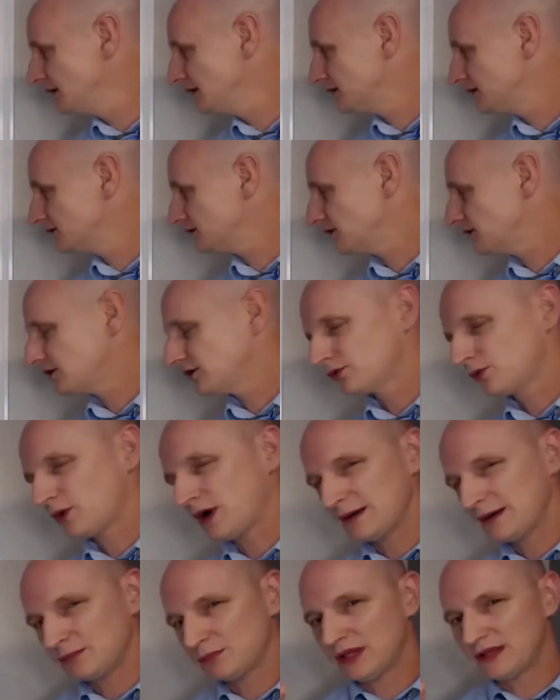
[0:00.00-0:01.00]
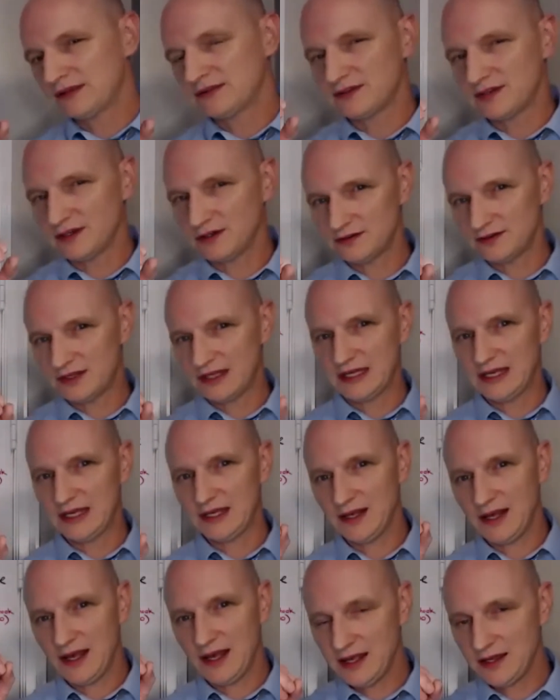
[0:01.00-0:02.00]
So those white blood cells, they
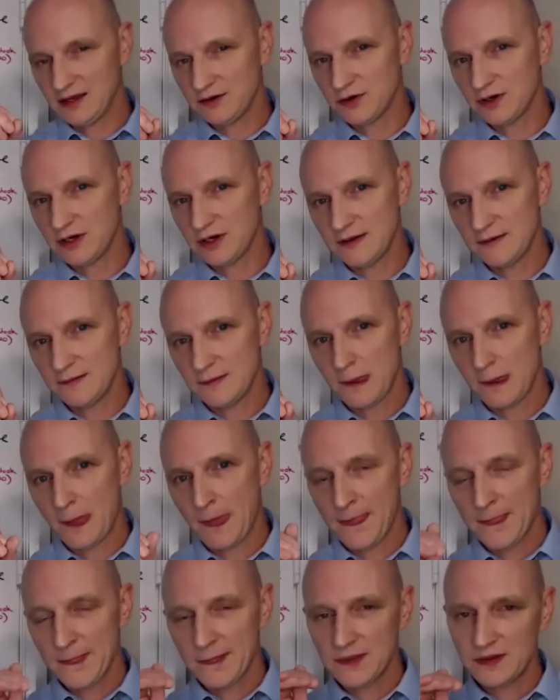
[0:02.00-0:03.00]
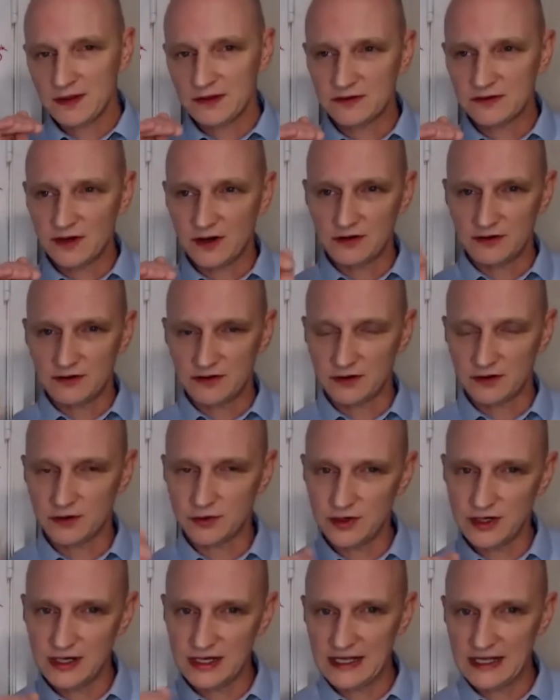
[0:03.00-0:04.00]
get angry, they start
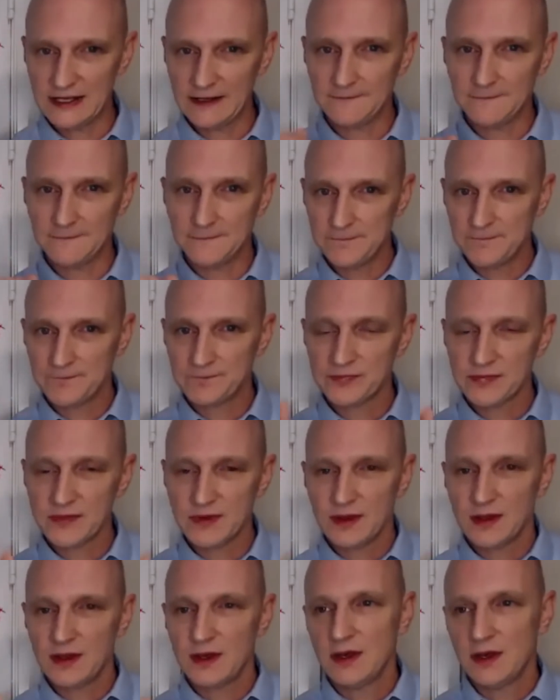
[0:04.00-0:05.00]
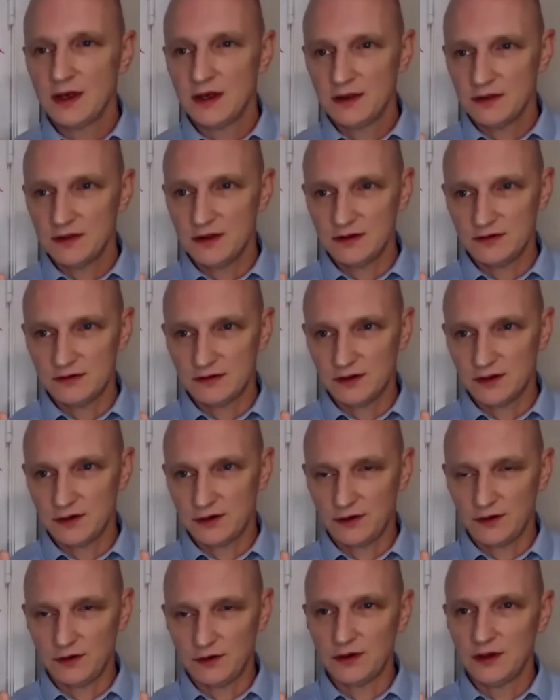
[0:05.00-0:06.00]
secreting these
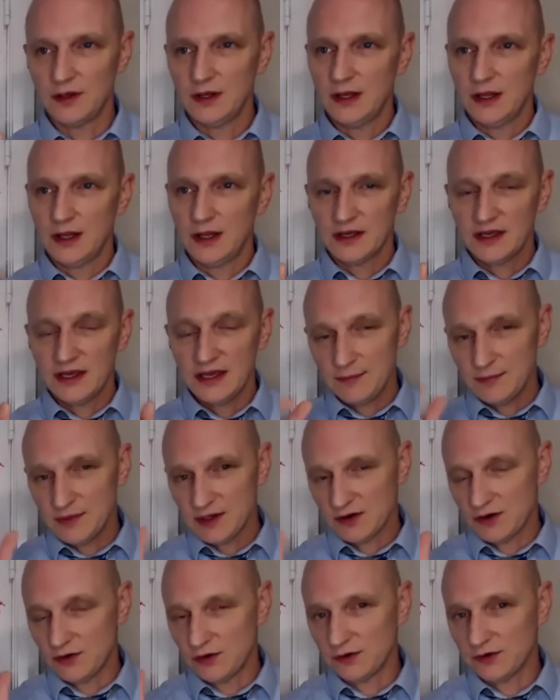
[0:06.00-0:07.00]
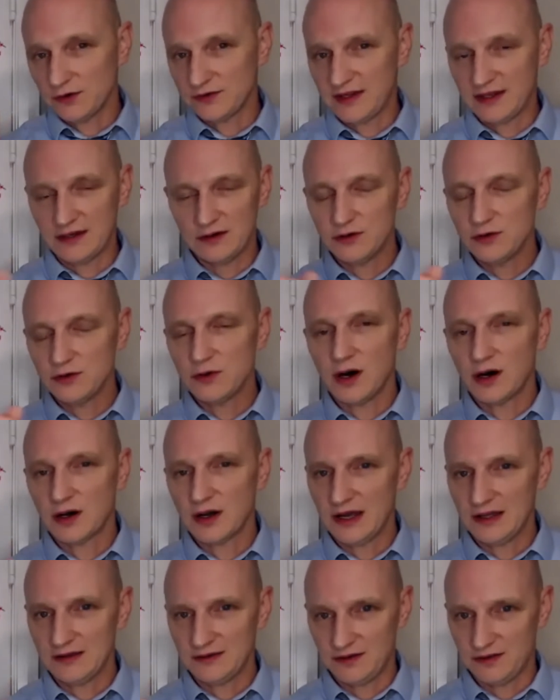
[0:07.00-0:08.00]
little chemicals that do all
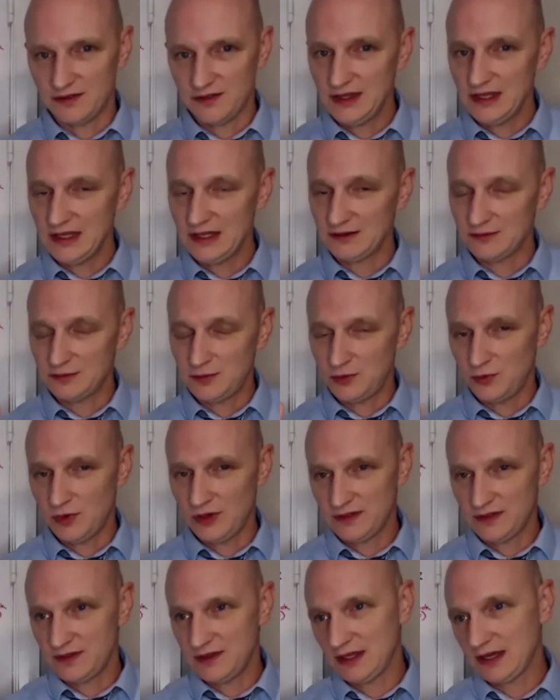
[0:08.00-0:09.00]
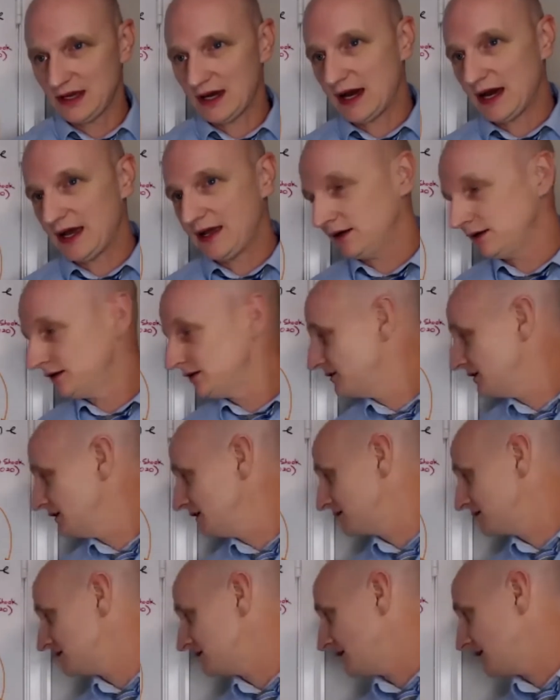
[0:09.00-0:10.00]
kinds of things, but one thing
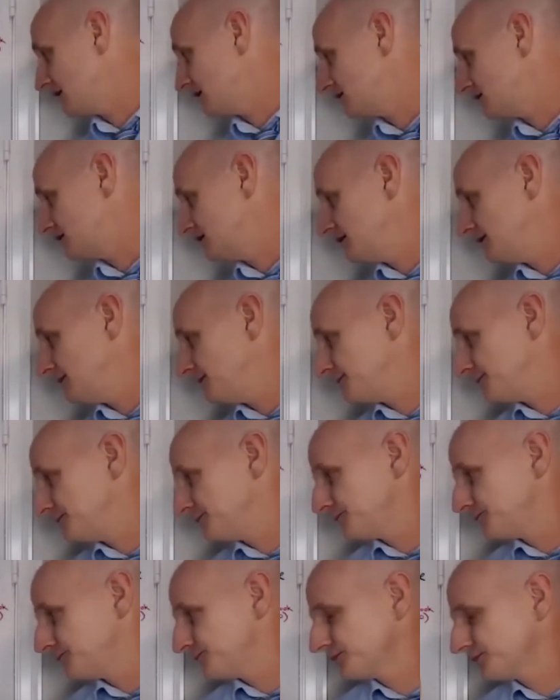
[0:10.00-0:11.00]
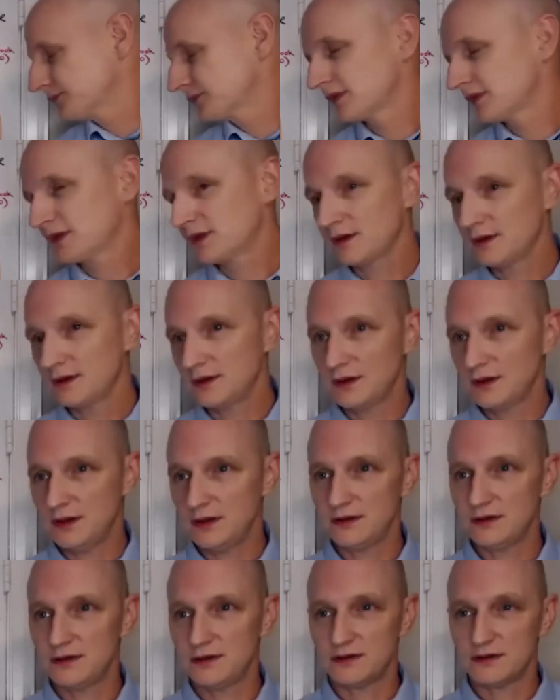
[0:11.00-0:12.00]
IL-6 does
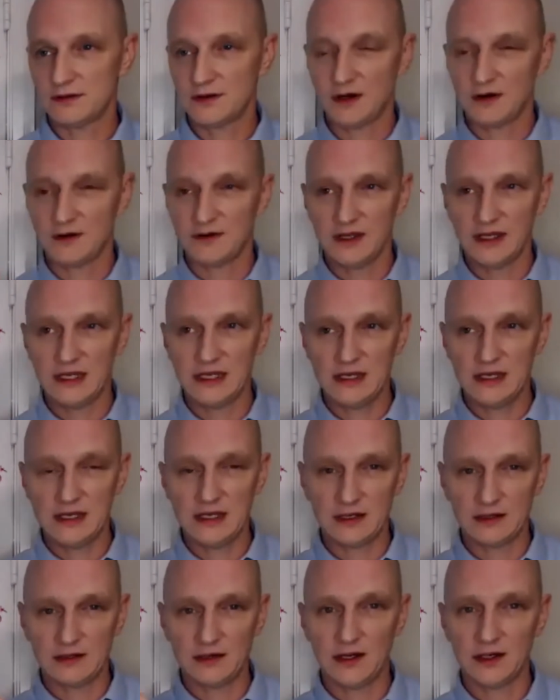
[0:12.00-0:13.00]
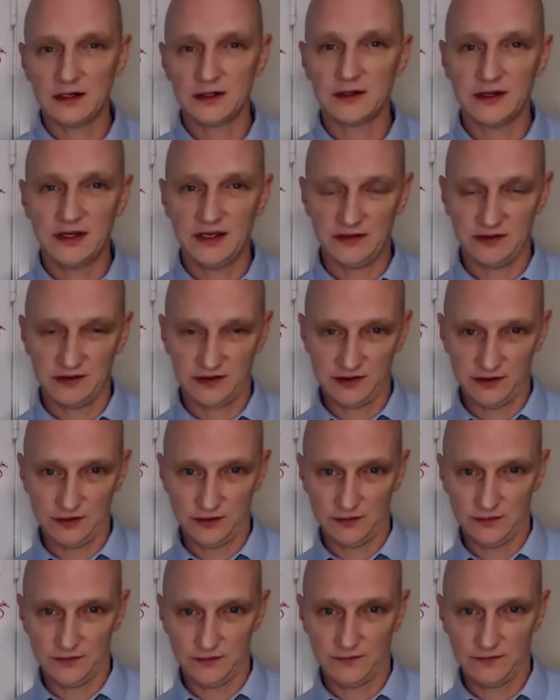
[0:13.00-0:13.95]
is it starts eating lung tissue.